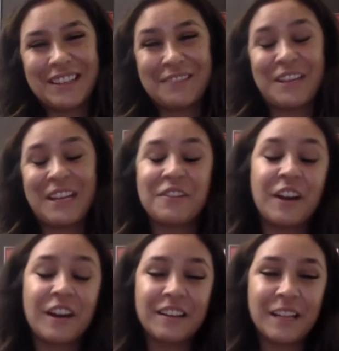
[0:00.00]
We have
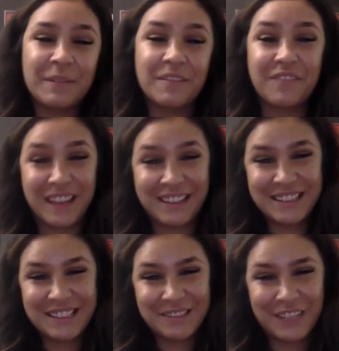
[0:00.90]
car club
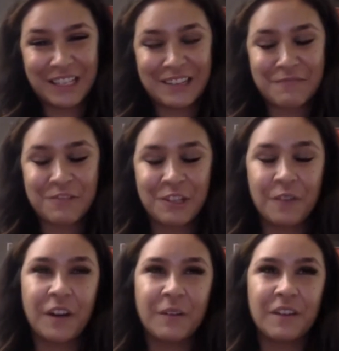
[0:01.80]
events. So
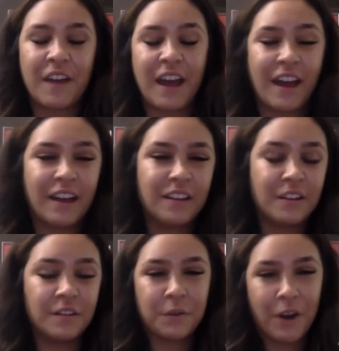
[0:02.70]
far we've had the
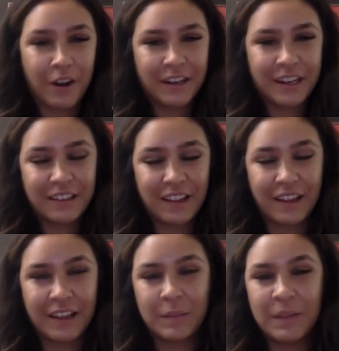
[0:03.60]
Ferrari
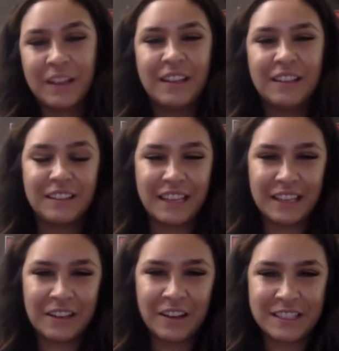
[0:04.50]
Club, the Lincoln
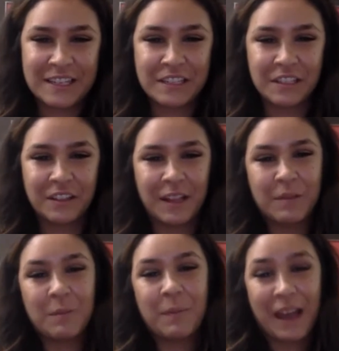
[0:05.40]
Continental Club, and
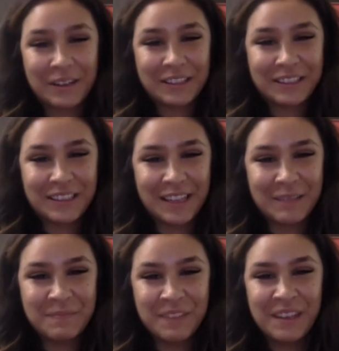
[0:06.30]
the Packard Club.
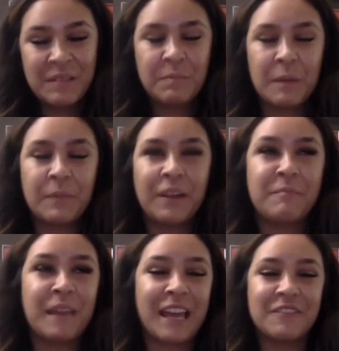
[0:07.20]
People
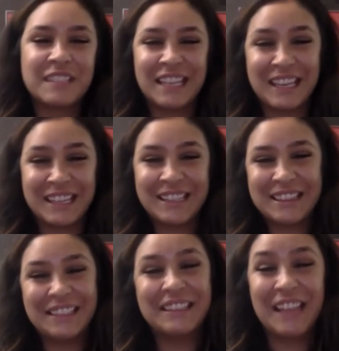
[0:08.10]
may have seen
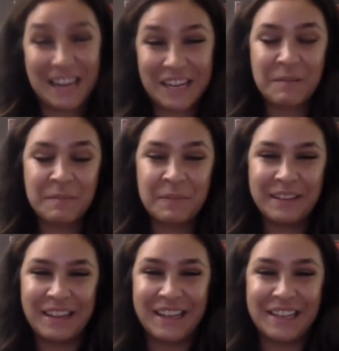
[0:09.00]
the lineup
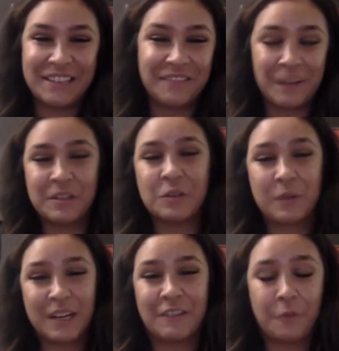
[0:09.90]
of up to
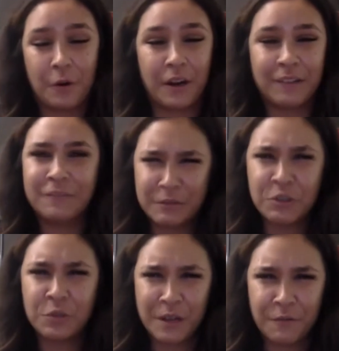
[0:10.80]
24, but it was
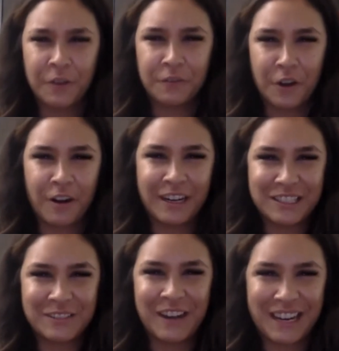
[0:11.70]
24 Ferraris,
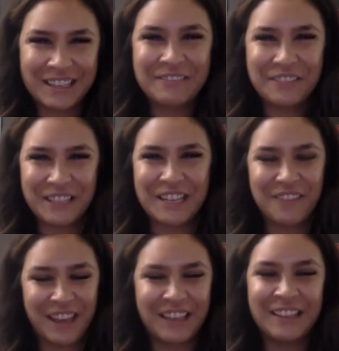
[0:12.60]
right, for the
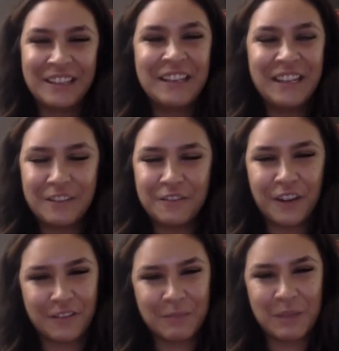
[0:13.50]
event in front
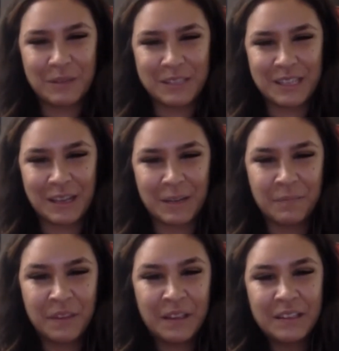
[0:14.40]
of the museum.
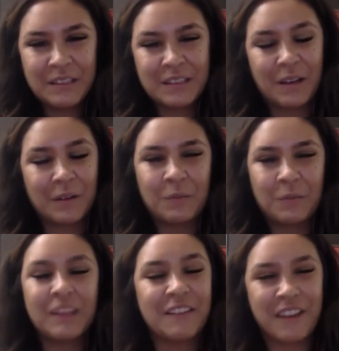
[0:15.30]
So we
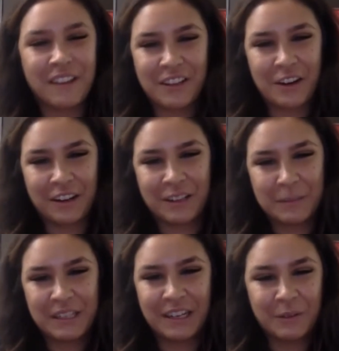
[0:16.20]
love having car clubs
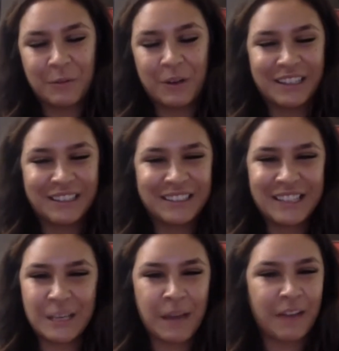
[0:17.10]
here, and we want to
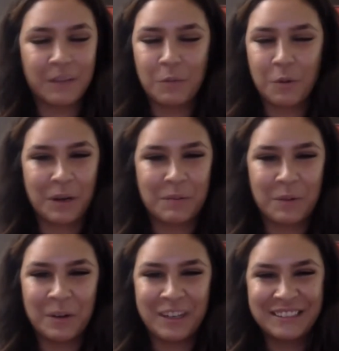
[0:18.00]
keep having more and more.
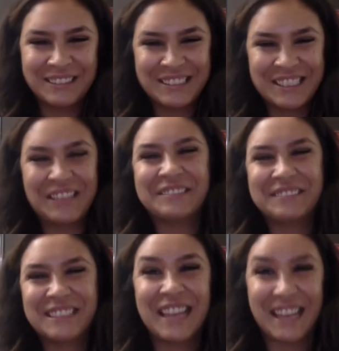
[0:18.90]
So
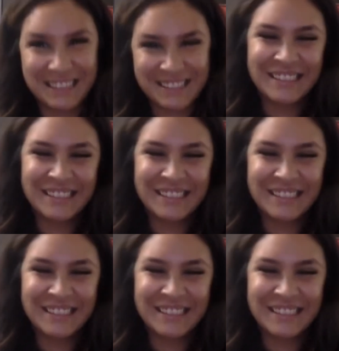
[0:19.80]
yes.